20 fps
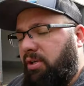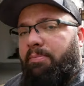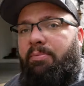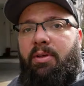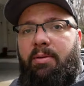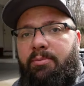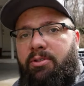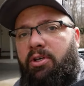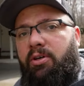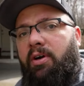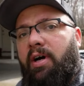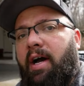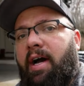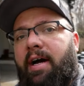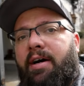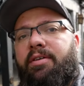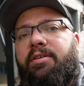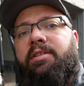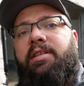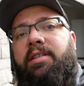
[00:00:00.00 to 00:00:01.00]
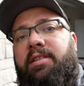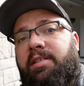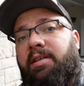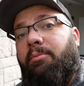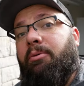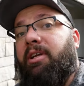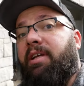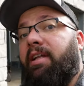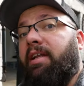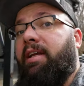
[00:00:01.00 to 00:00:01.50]
Ship them to your house, and
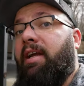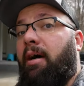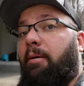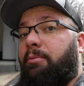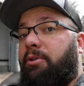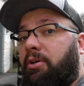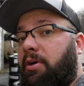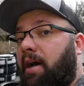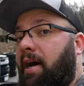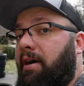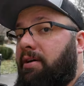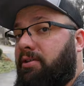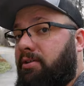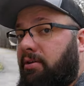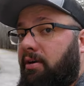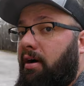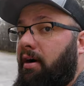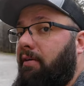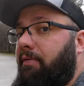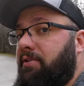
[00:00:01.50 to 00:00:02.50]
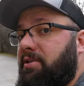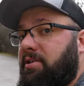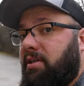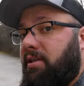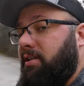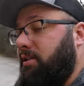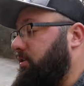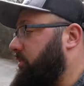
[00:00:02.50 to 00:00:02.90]
someone can come to your house or your office and